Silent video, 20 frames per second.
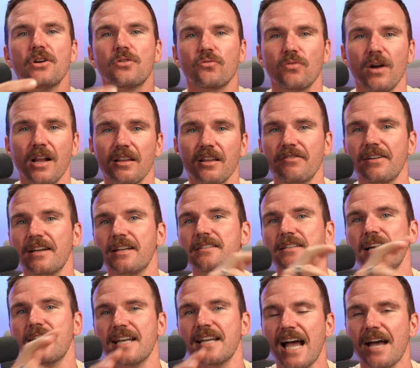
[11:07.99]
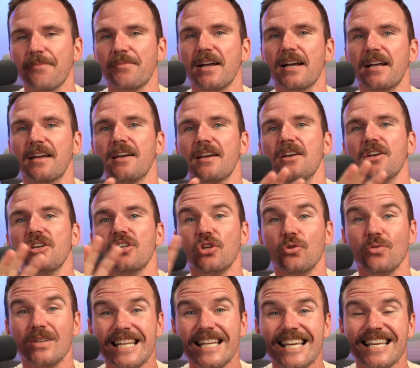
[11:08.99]
relevant, dynamic,
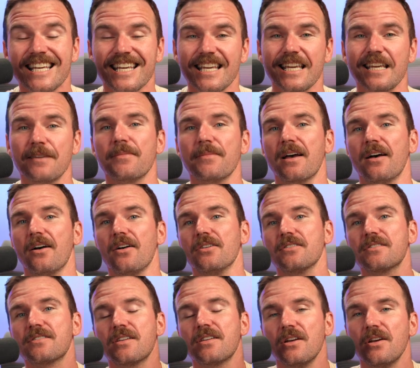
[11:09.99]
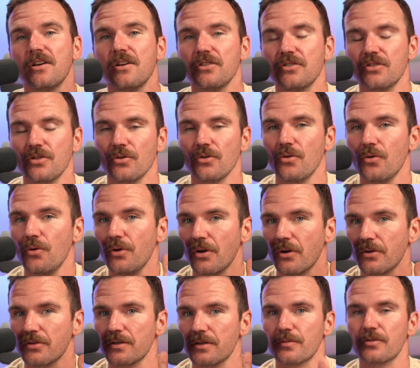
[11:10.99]
unique emails to
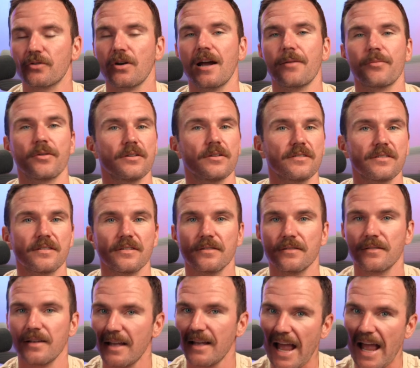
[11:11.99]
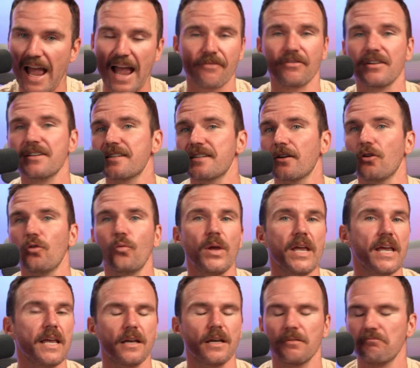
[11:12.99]
your subscribers every single
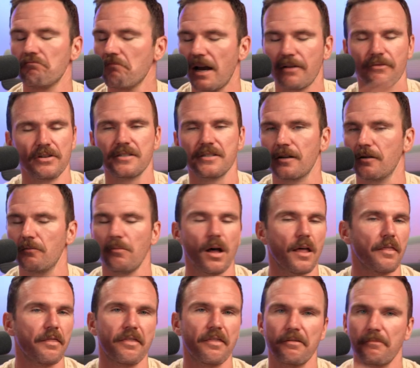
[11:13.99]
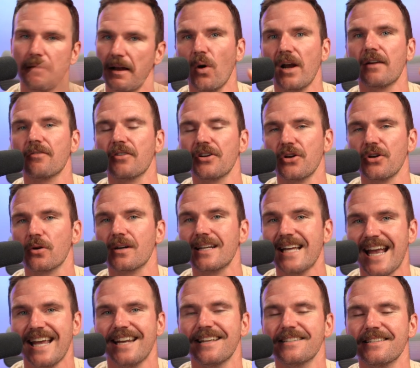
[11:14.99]
week, every single month, whatever your
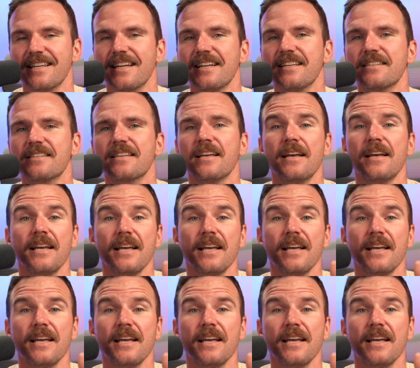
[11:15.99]
cadence is.